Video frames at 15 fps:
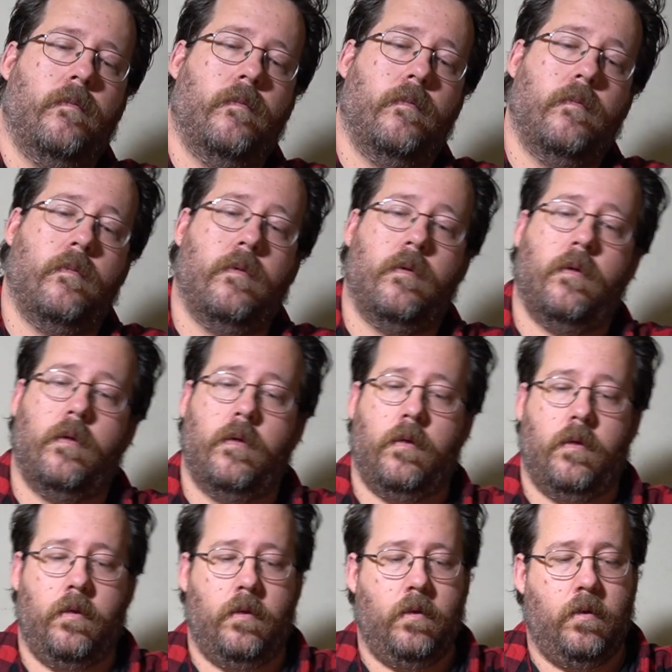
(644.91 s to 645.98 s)

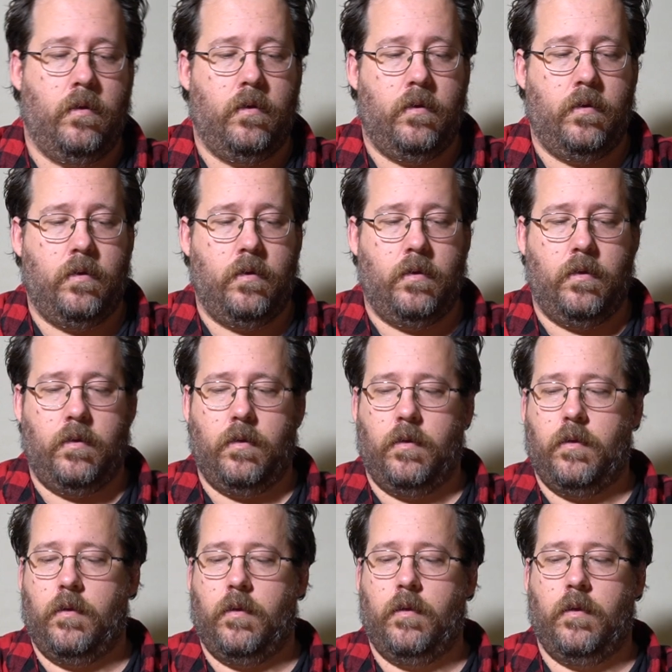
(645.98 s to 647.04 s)

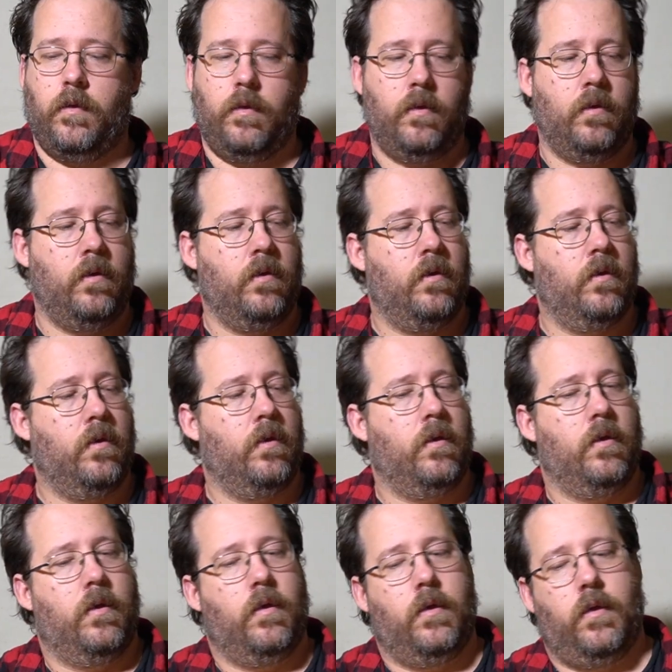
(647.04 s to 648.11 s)

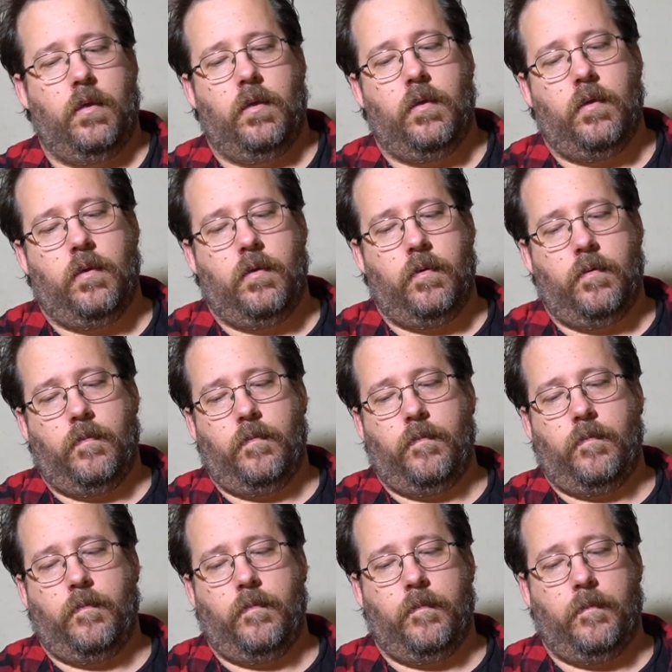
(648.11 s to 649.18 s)

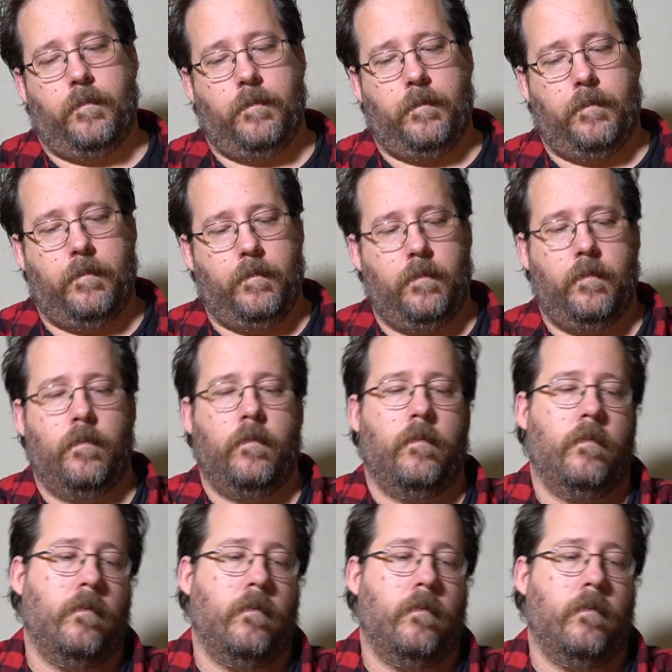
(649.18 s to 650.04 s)
Nobody speaks.